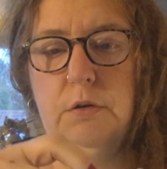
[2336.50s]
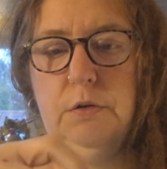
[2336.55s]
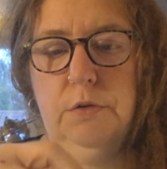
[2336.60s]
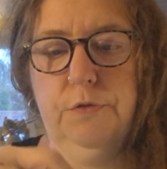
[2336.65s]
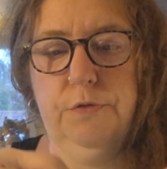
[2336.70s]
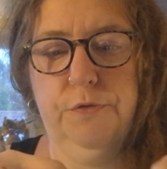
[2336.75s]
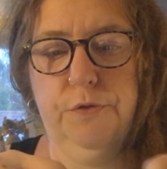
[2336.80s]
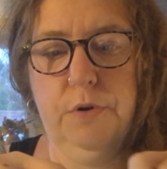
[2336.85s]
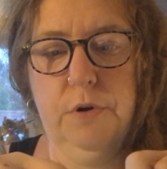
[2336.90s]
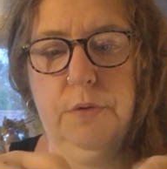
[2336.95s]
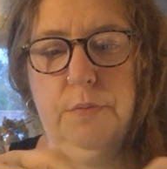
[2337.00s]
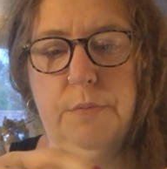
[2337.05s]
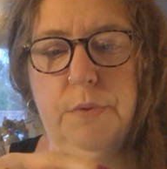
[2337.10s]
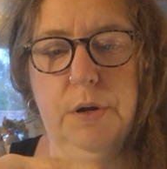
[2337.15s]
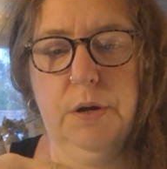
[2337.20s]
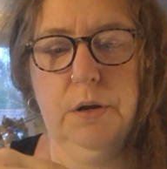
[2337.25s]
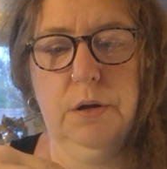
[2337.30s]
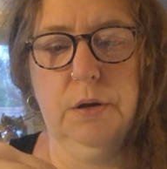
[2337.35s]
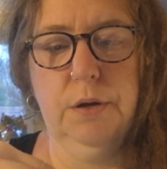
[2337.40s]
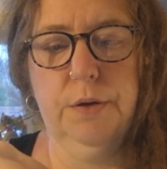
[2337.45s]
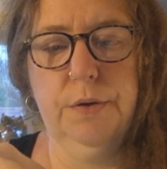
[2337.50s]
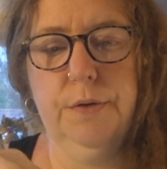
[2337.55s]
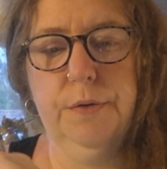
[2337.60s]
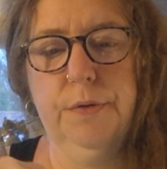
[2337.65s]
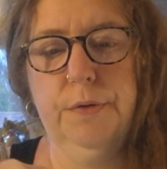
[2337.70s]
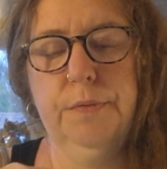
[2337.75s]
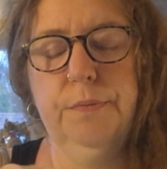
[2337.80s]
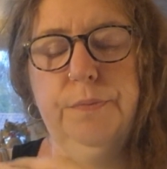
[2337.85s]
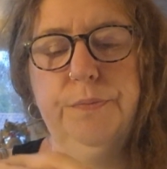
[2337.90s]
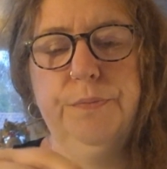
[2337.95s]
from
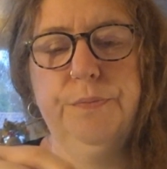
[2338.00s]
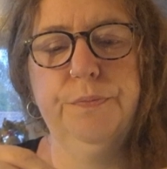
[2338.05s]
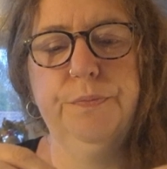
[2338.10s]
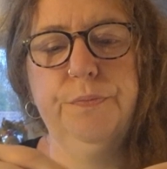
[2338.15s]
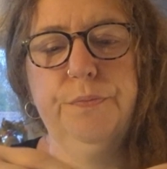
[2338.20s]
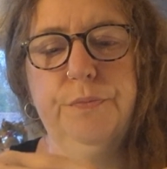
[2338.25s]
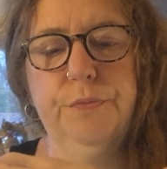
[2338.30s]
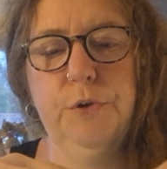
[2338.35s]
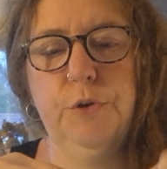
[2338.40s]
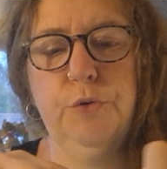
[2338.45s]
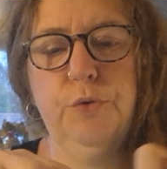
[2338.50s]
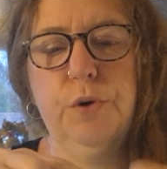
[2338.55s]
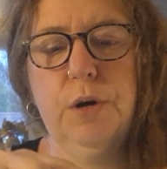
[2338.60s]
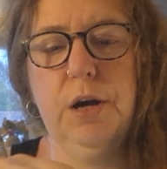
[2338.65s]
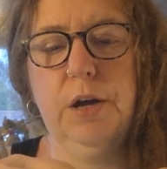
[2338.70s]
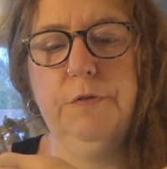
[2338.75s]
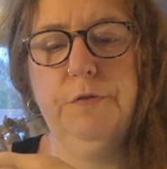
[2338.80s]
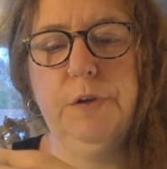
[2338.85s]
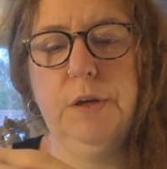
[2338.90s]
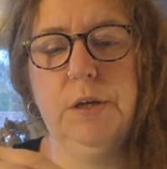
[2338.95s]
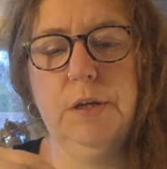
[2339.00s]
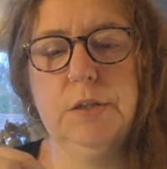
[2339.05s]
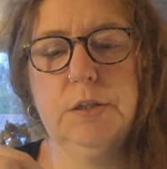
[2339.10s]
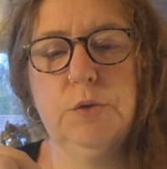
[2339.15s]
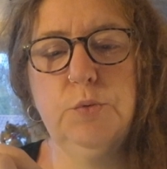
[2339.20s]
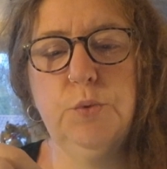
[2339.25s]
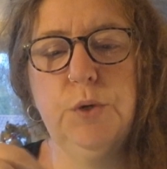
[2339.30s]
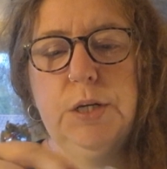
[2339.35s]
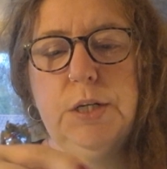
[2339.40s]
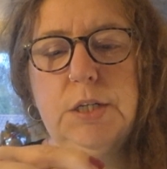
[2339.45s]
arriving as
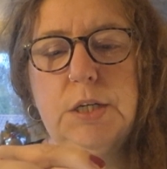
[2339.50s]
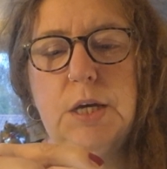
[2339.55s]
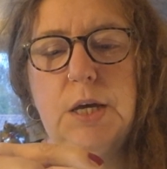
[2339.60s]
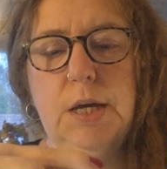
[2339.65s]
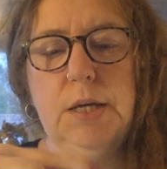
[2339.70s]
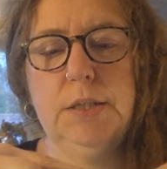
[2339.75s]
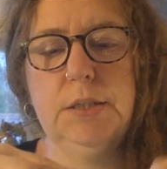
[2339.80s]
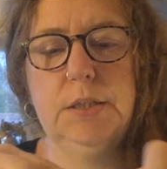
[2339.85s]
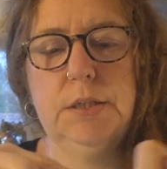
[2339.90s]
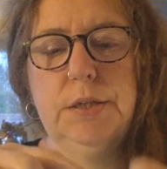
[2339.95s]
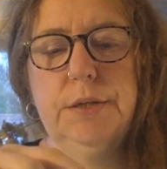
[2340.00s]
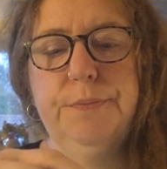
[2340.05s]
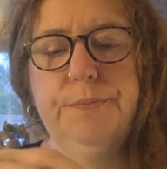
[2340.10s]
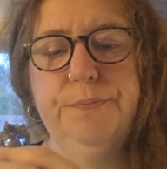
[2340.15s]
a wet cat.